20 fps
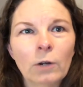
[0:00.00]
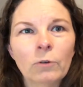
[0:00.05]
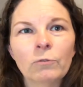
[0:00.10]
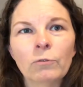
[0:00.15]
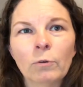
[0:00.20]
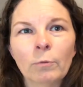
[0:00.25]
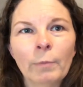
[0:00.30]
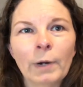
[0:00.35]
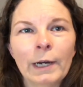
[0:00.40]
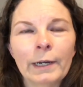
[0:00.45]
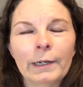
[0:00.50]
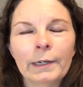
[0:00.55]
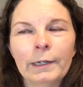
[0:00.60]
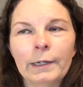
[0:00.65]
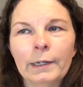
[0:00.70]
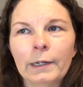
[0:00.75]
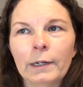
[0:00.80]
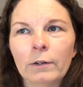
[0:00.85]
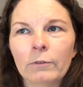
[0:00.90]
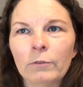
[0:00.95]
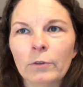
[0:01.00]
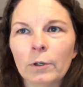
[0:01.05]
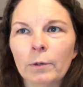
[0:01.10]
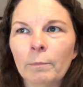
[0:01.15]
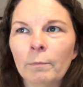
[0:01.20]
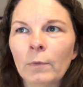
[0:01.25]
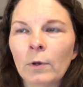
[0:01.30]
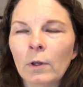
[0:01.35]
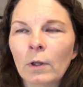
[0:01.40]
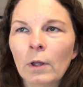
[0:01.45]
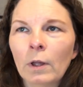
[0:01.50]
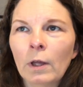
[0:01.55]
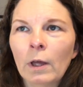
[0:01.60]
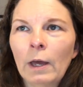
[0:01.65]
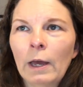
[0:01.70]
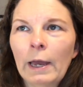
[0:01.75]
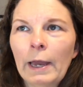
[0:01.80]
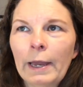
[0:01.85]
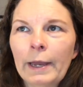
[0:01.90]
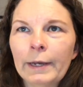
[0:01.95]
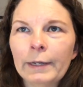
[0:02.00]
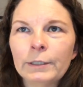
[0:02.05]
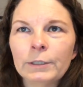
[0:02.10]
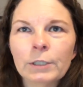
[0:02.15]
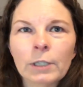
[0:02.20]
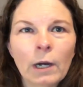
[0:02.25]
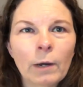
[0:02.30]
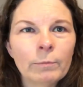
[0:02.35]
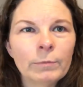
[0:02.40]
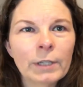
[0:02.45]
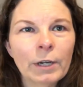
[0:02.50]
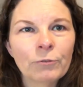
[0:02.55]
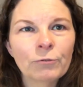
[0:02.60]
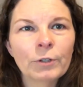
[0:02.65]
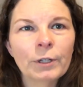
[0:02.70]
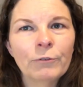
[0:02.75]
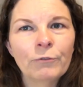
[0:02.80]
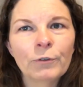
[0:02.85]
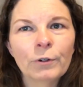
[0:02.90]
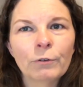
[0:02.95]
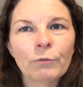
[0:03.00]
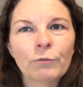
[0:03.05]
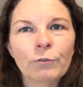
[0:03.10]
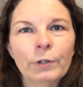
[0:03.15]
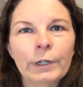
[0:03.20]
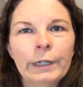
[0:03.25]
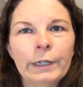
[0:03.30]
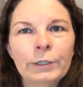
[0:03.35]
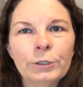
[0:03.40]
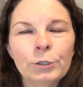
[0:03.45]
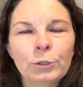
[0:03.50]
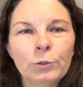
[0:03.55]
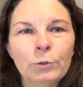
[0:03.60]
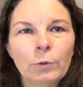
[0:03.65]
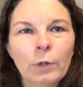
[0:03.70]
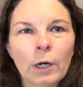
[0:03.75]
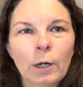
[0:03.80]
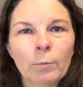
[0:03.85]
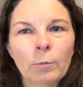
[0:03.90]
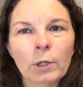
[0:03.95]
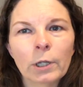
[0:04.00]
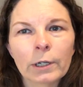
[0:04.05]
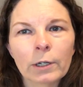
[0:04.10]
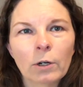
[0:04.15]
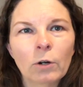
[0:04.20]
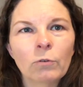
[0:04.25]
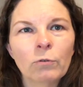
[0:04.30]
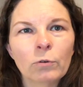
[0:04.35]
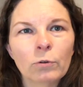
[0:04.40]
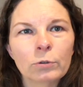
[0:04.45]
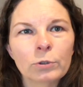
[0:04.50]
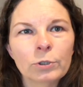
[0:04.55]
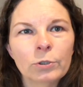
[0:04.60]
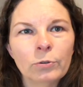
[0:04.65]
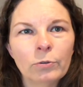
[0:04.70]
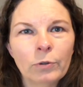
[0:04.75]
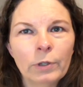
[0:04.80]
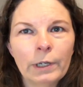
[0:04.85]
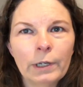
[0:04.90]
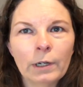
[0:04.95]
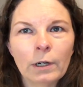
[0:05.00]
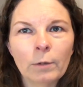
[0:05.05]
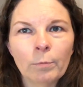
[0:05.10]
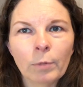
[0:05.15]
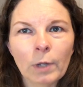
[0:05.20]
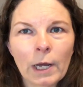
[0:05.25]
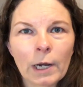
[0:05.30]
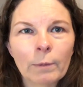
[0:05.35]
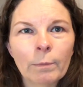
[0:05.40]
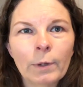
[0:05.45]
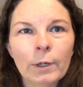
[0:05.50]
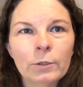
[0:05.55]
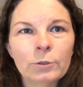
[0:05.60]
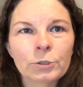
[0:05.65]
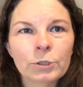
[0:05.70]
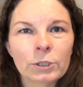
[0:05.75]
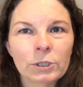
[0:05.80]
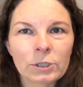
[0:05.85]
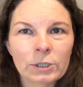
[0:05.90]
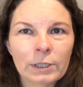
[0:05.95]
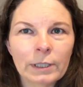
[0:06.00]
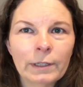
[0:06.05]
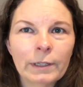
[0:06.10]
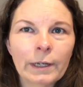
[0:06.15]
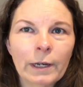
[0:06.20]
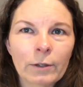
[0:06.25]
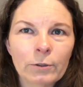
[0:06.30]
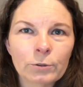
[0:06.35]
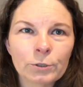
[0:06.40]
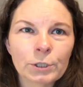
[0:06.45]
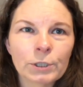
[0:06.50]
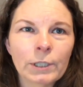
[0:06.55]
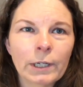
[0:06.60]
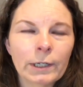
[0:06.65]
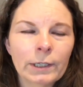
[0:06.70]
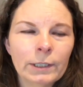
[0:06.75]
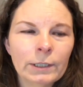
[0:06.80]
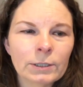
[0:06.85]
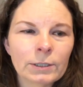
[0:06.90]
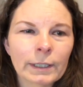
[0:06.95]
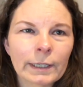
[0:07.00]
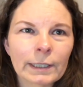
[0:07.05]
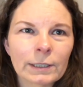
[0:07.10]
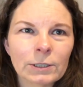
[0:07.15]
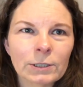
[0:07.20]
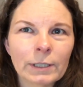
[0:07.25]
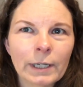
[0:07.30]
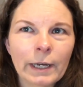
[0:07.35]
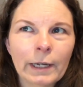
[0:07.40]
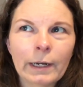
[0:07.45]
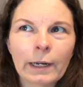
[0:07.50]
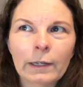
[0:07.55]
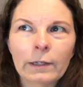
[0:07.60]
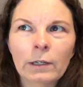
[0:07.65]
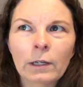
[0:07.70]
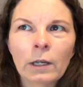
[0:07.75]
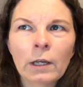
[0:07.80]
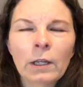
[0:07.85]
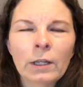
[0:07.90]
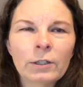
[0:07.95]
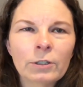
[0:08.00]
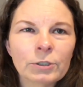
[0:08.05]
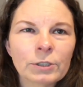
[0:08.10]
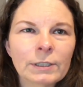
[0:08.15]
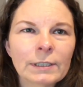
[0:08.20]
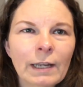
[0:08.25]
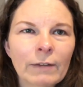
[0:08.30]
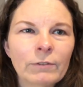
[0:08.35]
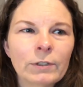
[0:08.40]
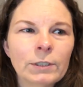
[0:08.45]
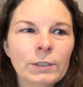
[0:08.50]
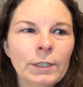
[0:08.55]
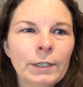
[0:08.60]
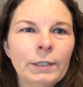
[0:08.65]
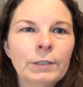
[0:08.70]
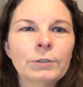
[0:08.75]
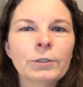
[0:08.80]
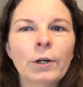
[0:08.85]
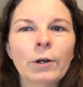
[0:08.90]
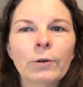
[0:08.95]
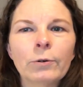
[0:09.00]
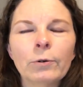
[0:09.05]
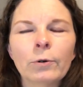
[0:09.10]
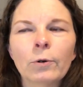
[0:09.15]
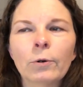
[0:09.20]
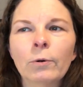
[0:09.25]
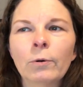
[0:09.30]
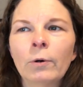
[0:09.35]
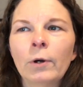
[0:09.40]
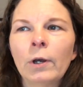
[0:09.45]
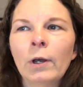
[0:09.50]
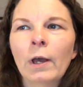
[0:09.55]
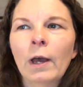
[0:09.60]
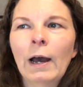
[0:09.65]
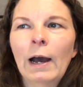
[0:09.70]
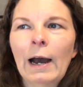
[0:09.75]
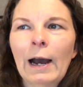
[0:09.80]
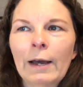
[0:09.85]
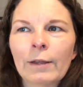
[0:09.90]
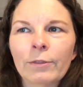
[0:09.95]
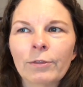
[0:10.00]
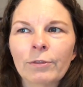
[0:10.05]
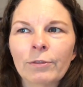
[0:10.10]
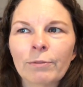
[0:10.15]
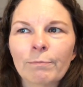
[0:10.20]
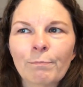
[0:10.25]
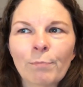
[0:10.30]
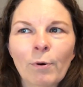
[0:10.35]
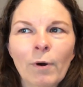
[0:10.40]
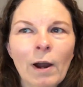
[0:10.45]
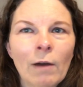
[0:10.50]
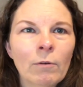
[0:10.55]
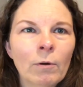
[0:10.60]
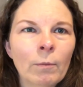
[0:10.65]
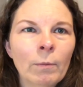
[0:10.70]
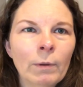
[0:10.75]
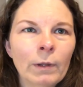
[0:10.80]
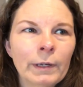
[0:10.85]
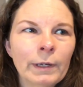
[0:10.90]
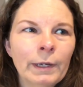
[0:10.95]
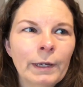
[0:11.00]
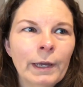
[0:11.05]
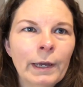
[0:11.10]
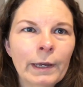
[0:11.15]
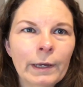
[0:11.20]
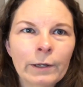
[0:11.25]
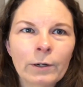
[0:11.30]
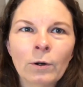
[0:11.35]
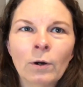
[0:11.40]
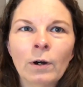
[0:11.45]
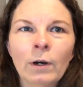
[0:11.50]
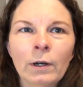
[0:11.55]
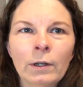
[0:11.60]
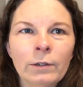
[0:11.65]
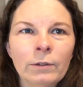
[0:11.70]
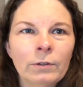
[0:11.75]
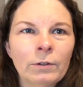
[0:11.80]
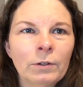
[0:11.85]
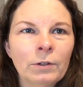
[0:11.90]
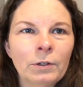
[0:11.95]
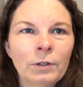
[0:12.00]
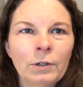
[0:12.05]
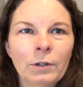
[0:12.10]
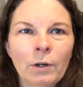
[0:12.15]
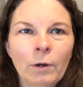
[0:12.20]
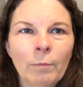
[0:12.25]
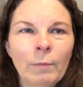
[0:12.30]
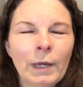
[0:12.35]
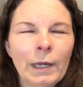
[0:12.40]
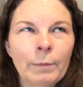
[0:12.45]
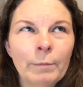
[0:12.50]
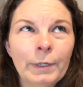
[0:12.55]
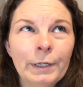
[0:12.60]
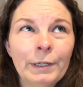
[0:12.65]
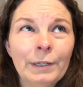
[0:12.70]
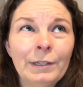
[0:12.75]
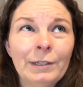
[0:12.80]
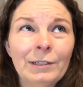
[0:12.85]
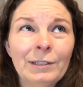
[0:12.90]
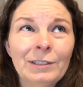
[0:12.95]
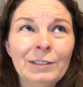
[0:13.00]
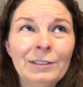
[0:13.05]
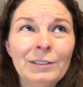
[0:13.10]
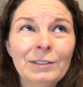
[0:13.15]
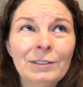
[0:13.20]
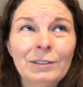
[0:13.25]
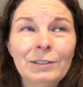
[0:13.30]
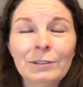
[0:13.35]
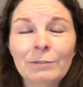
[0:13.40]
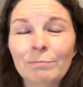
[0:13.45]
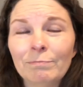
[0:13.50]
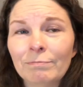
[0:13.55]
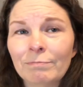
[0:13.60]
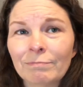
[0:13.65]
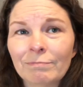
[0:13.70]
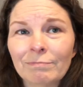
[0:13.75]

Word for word: hopeful by any of them? And um, definitely feel free to um, click over to the uh, blog post to see the other studies. Like I said, I, there's 17 total. I probably hit on, you know, maybe